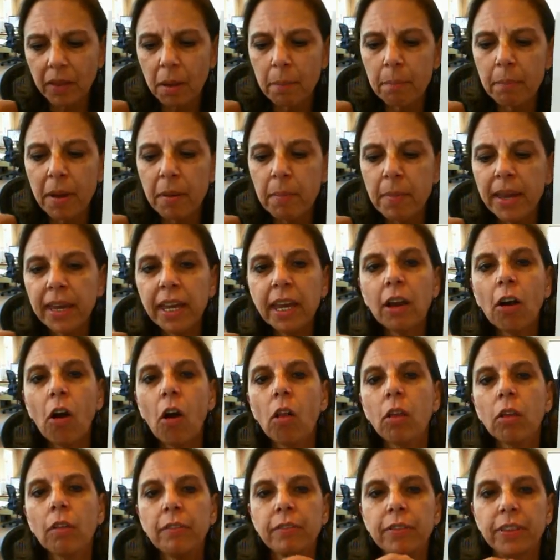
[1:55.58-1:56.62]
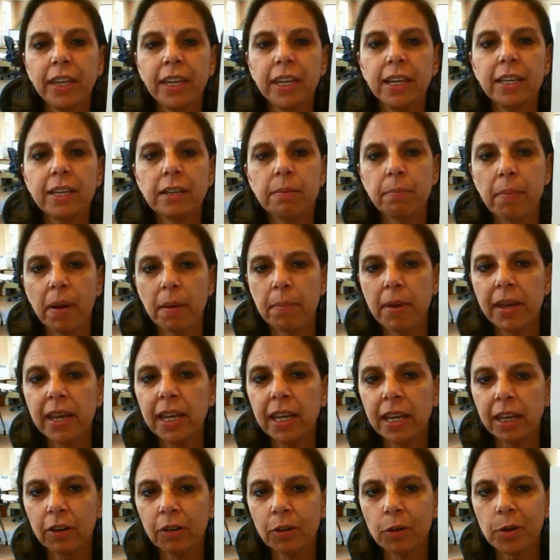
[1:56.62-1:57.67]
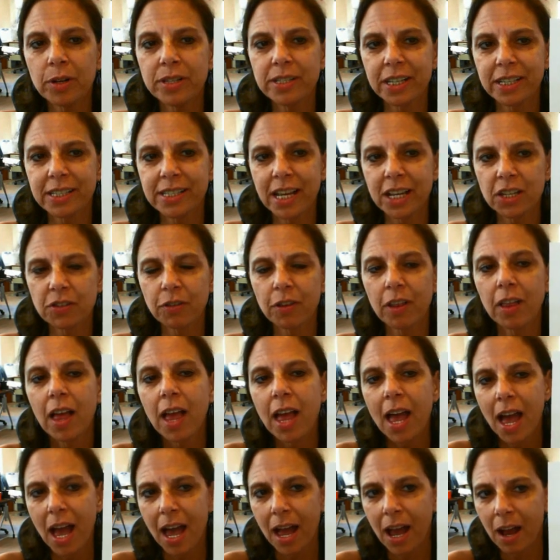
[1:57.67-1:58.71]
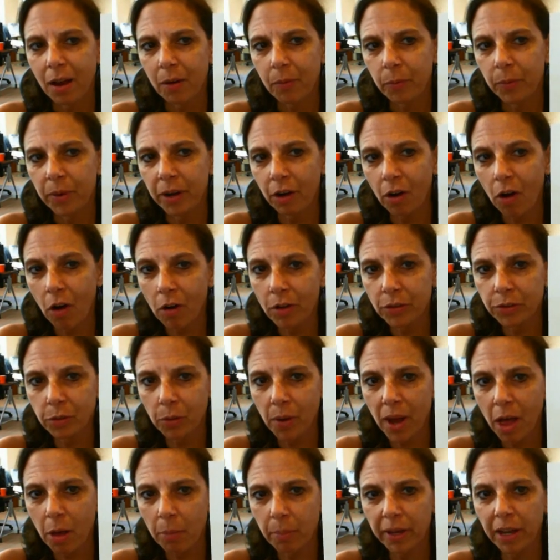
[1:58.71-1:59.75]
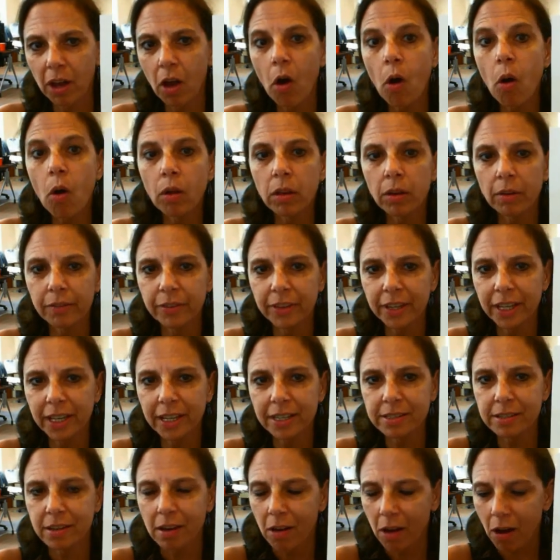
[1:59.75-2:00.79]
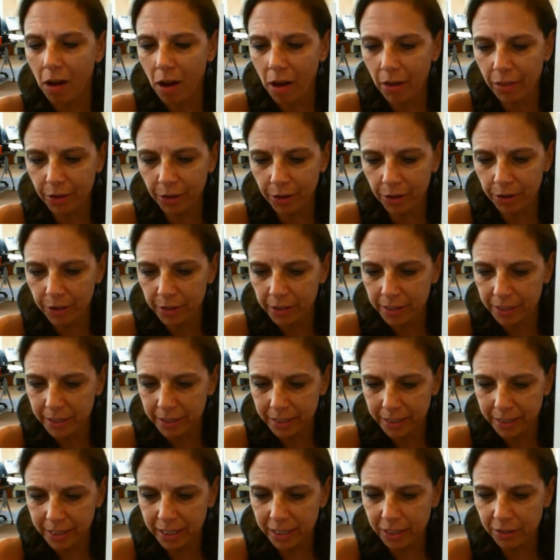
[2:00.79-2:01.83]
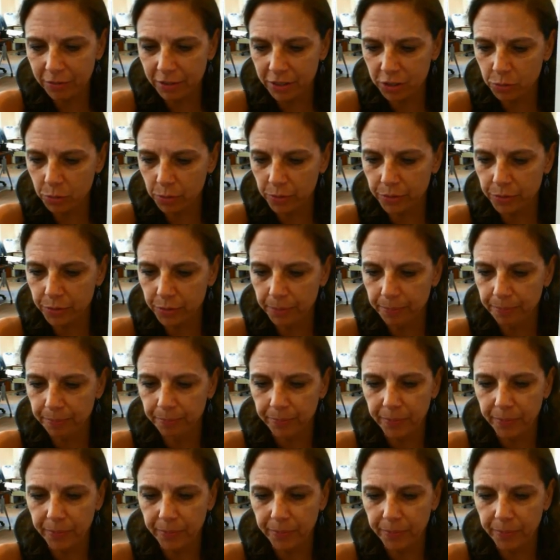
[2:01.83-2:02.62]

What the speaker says: And by making Iroquois successful, we are also helping all of these other individuals.